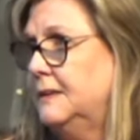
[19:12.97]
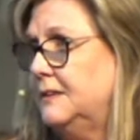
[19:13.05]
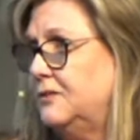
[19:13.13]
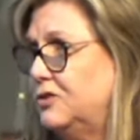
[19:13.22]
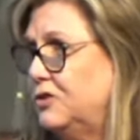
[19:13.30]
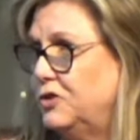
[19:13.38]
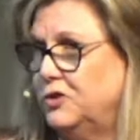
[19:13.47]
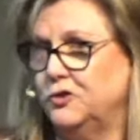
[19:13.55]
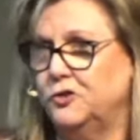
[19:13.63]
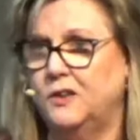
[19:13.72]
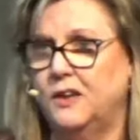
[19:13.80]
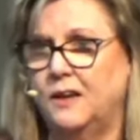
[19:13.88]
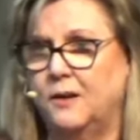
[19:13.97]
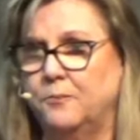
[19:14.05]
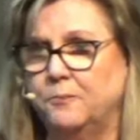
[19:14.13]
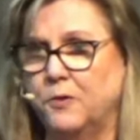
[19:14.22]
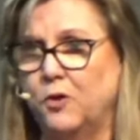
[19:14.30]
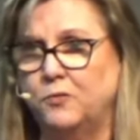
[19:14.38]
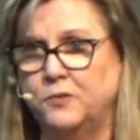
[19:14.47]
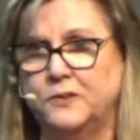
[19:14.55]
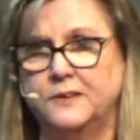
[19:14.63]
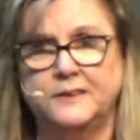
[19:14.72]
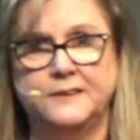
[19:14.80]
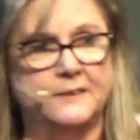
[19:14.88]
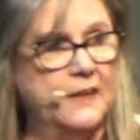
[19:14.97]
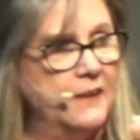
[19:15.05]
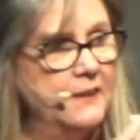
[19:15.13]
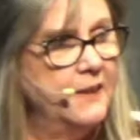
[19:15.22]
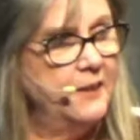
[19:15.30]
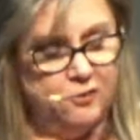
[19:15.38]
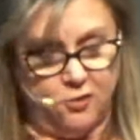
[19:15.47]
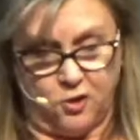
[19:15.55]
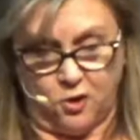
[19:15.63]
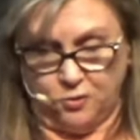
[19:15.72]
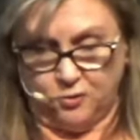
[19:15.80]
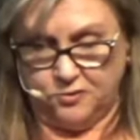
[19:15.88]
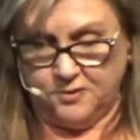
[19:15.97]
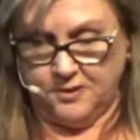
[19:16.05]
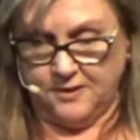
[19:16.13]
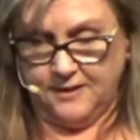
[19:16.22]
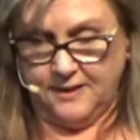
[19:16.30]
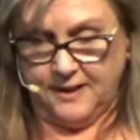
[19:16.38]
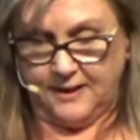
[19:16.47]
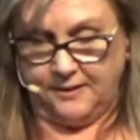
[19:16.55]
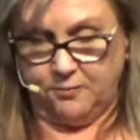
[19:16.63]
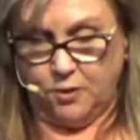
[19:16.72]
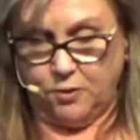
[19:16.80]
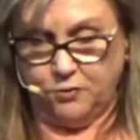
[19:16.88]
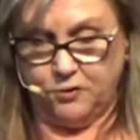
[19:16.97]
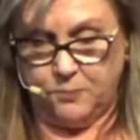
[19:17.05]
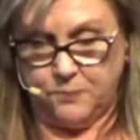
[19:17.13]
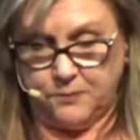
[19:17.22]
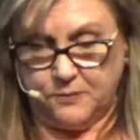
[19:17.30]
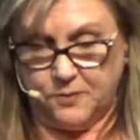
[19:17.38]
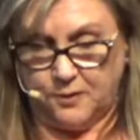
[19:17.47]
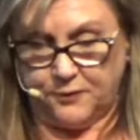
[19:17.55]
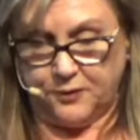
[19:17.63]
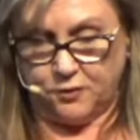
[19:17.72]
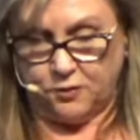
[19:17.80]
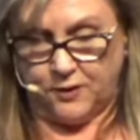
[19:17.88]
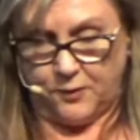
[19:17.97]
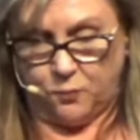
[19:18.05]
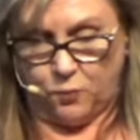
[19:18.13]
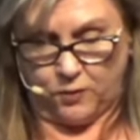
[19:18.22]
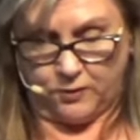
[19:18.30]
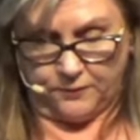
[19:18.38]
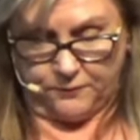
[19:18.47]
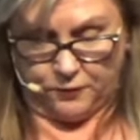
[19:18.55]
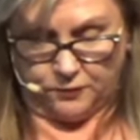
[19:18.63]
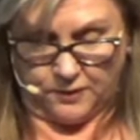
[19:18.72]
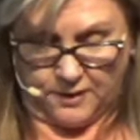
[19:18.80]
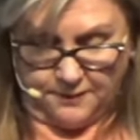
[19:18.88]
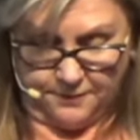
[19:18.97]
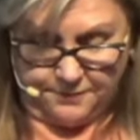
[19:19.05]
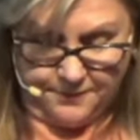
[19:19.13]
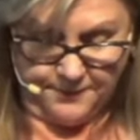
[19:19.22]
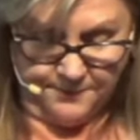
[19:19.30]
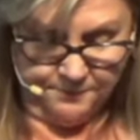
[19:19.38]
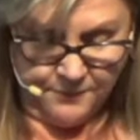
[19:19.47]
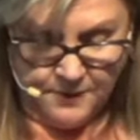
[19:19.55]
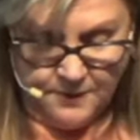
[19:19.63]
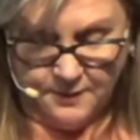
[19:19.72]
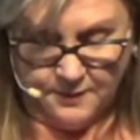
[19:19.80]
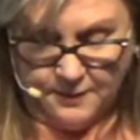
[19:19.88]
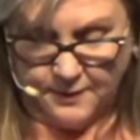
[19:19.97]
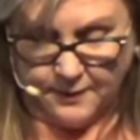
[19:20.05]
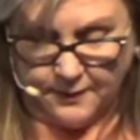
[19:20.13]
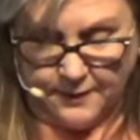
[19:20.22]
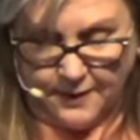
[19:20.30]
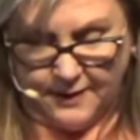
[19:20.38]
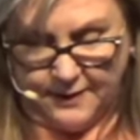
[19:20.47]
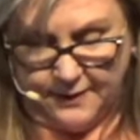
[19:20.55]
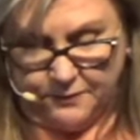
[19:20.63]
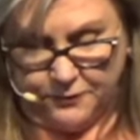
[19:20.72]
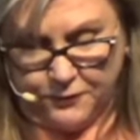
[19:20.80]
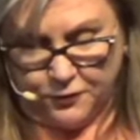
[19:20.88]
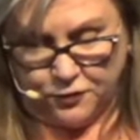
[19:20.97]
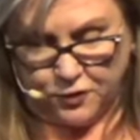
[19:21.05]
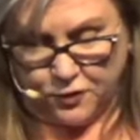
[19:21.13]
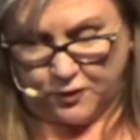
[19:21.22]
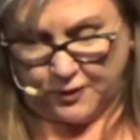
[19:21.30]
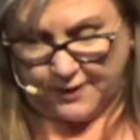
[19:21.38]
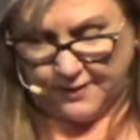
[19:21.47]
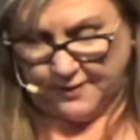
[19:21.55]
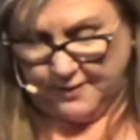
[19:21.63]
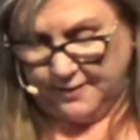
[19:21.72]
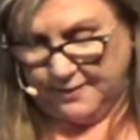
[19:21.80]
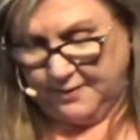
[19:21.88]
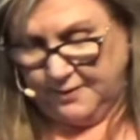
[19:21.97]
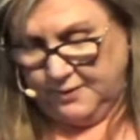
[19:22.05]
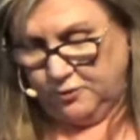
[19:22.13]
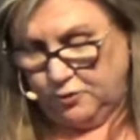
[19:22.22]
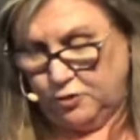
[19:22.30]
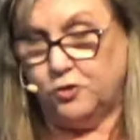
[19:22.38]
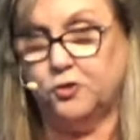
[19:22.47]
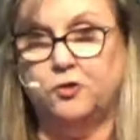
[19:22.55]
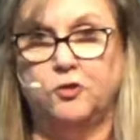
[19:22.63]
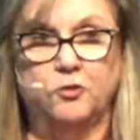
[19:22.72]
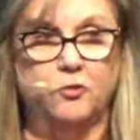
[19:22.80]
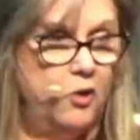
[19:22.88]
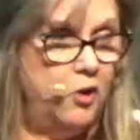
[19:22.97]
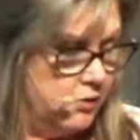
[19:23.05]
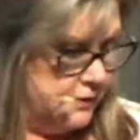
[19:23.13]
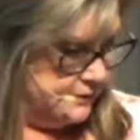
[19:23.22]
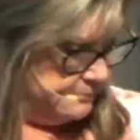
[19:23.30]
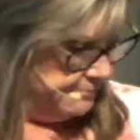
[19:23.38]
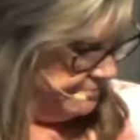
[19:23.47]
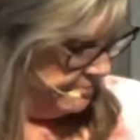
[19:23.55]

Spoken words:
Institute over in on the East Coast. And he wrote this book called The Great Work of Your Life, A Guide for the Journey to Your True Calling.